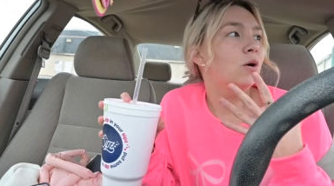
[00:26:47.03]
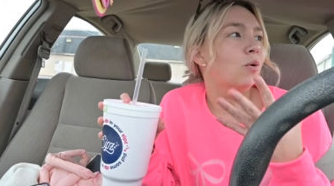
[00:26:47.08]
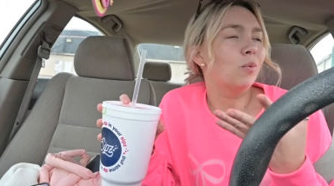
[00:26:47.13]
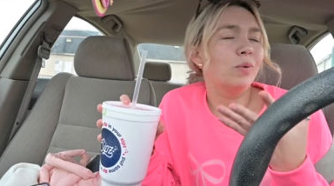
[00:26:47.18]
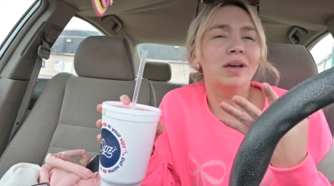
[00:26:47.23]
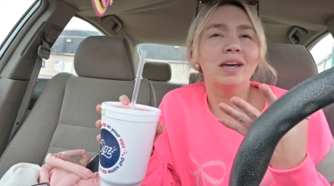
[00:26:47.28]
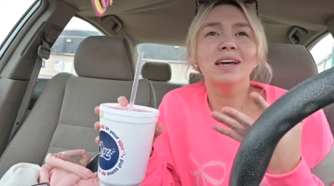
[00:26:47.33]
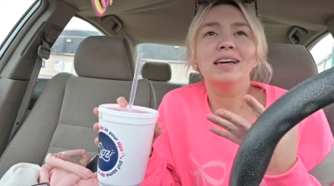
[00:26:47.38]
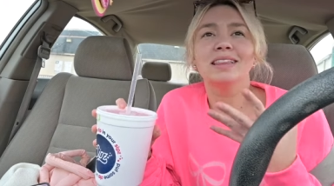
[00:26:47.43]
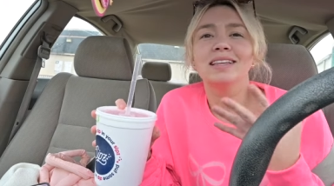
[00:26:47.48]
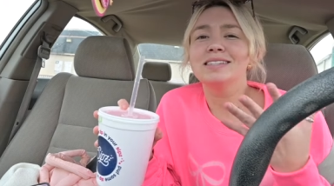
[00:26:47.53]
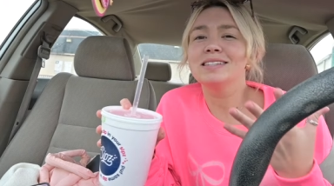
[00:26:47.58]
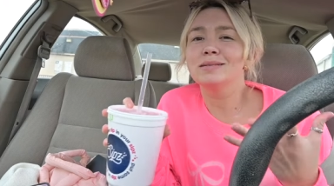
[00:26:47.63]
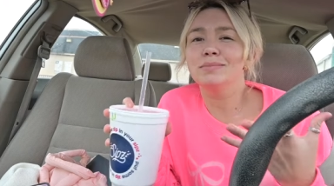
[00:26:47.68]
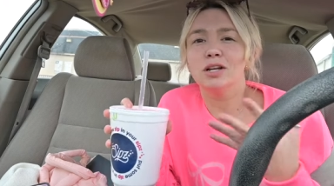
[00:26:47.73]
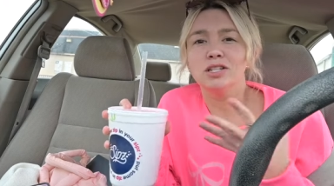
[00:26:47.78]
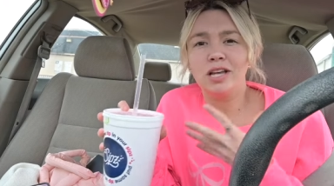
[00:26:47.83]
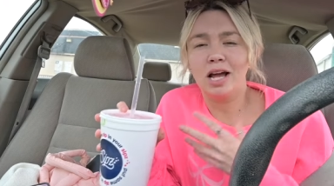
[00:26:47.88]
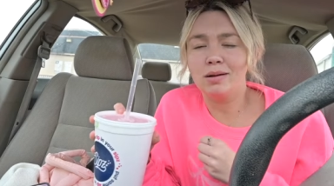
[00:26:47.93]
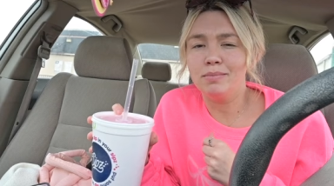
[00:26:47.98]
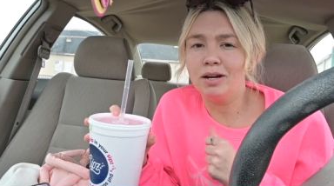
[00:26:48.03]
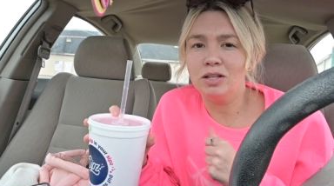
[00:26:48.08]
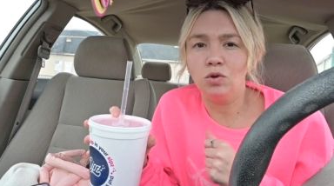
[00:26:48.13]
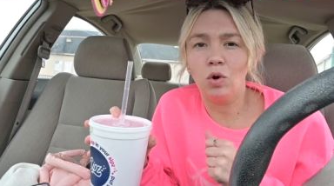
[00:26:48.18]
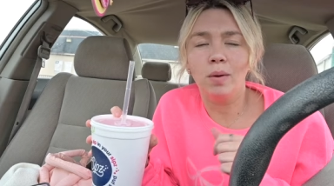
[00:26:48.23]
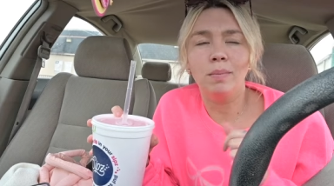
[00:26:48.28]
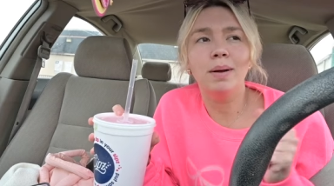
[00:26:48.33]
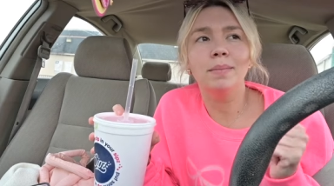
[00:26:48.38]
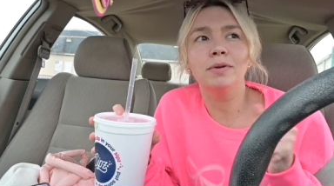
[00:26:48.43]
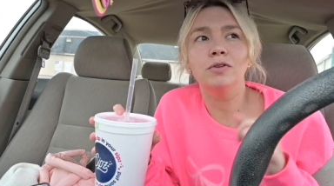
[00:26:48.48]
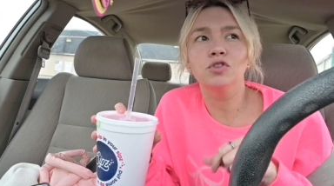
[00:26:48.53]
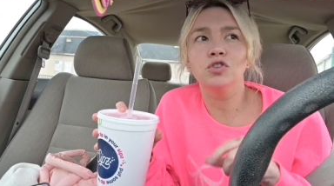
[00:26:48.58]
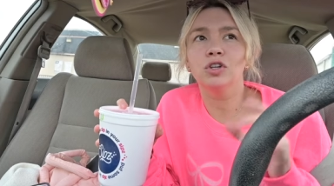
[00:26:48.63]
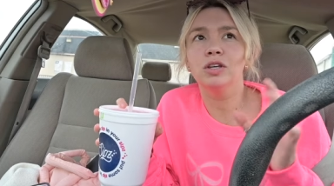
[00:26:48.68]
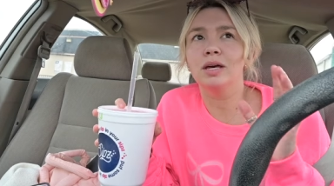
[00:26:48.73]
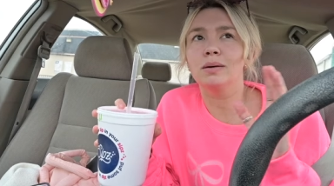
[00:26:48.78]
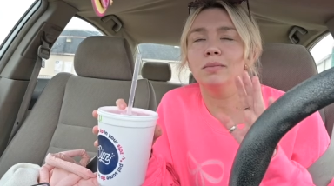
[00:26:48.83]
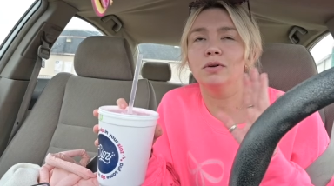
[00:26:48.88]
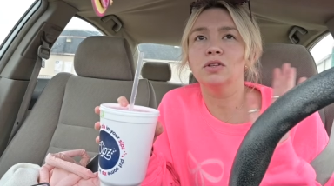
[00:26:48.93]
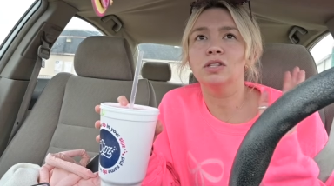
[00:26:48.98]
week. This is much out of my norm. I'm usually
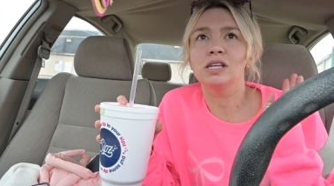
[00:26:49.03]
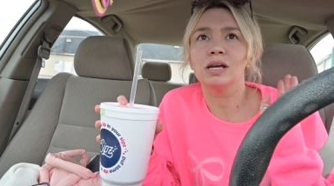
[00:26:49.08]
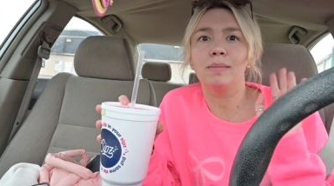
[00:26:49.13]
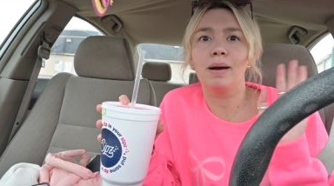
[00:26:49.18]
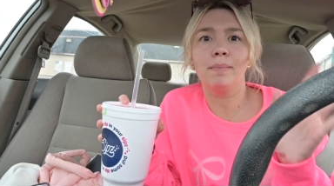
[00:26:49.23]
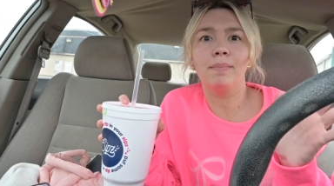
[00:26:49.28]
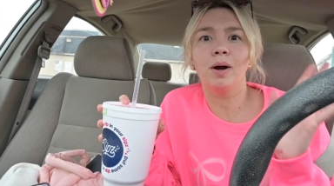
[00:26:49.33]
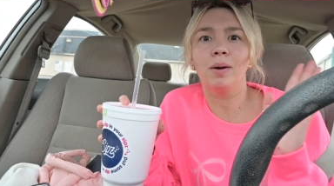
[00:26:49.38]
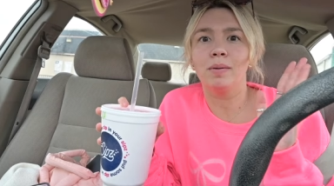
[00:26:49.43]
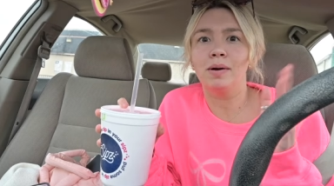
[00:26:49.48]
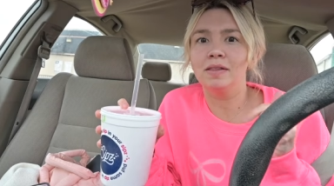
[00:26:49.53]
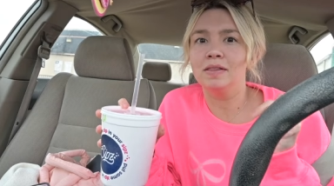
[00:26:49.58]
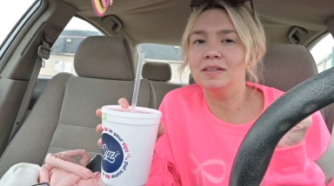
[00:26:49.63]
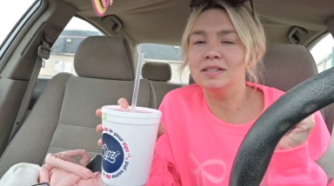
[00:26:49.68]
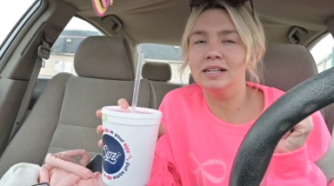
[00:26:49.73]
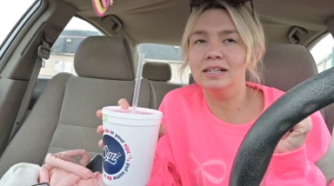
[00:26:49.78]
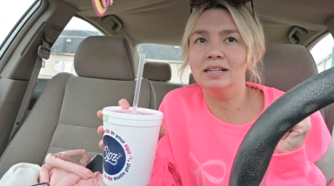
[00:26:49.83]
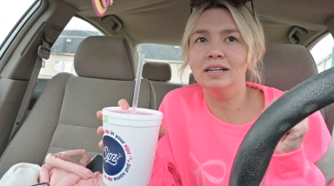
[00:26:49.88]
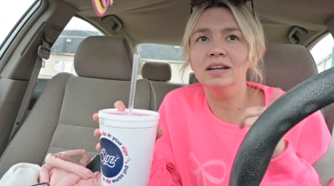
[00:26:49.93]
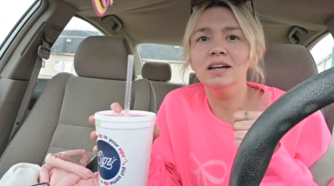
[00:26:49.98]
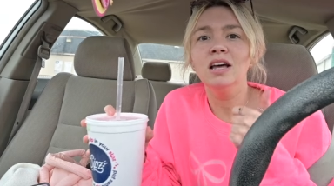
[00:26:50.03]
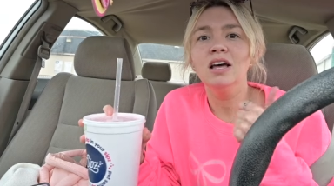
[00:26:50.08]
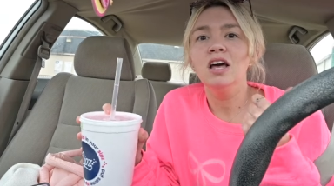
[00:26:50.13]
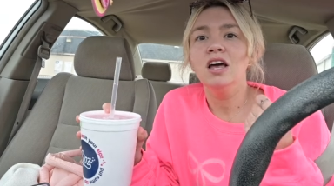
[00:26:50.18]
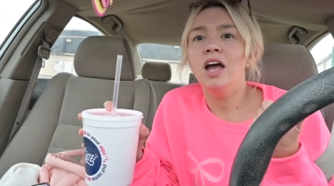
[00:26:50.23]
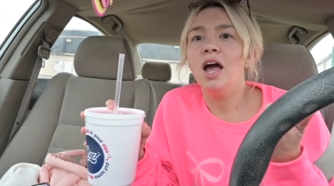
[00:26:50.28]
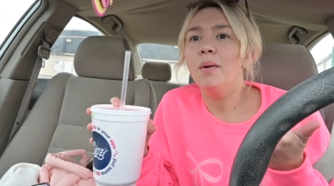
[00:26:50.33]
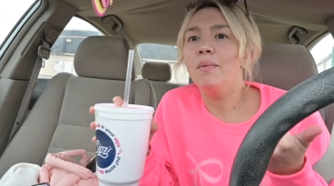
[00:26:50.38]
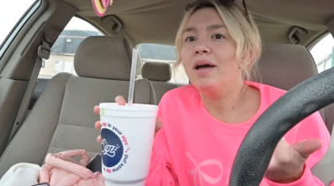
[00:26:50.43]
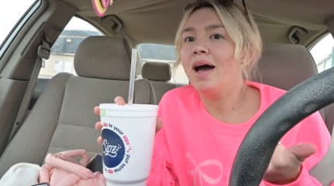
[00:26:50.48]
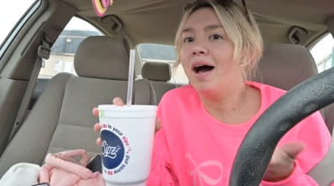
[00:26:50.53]
like mostly at my apartment in the city and we